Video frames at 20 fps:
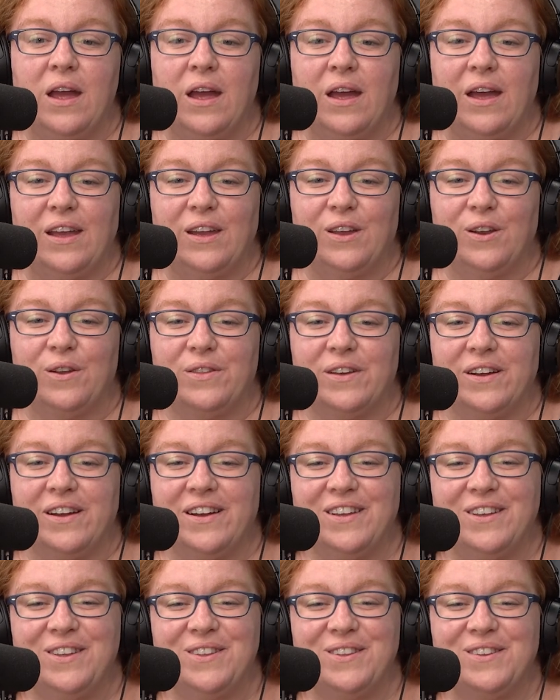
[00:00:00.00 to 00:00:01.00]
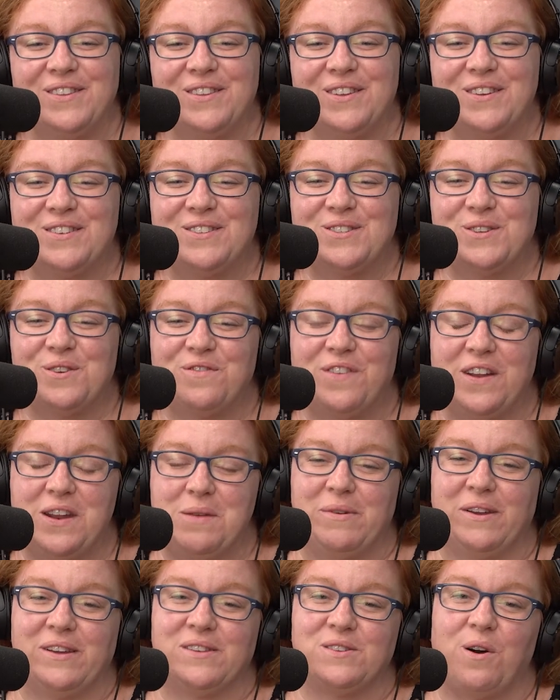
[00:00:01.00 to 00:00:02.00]
And it's so
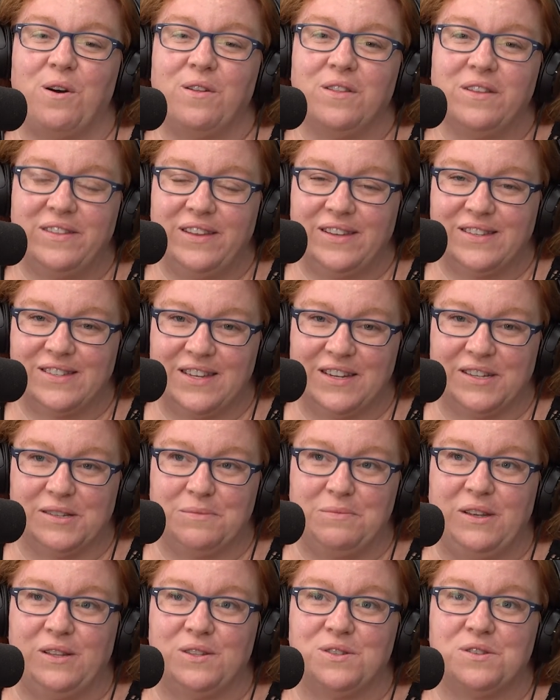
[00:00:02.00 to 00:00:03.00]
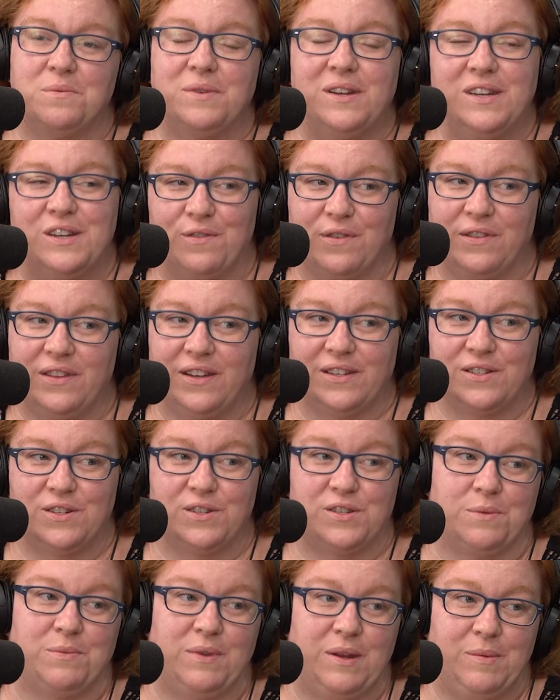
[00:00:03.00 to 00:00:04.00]
funny because all of these things mean so many different things
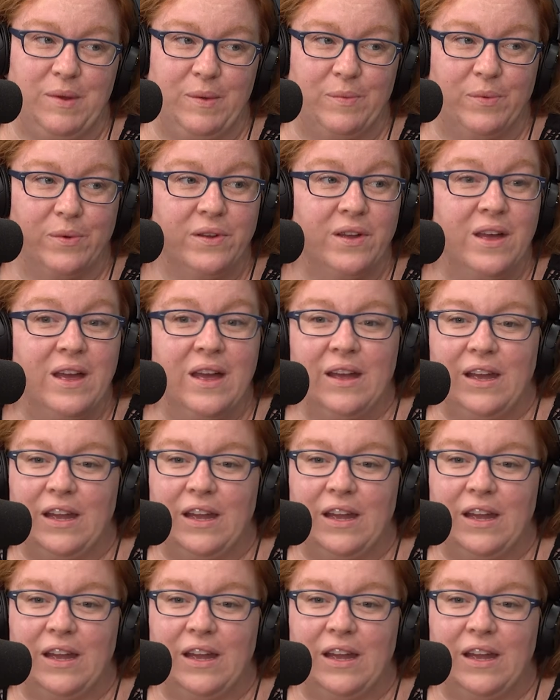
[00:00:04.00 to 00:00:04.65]
to so many people.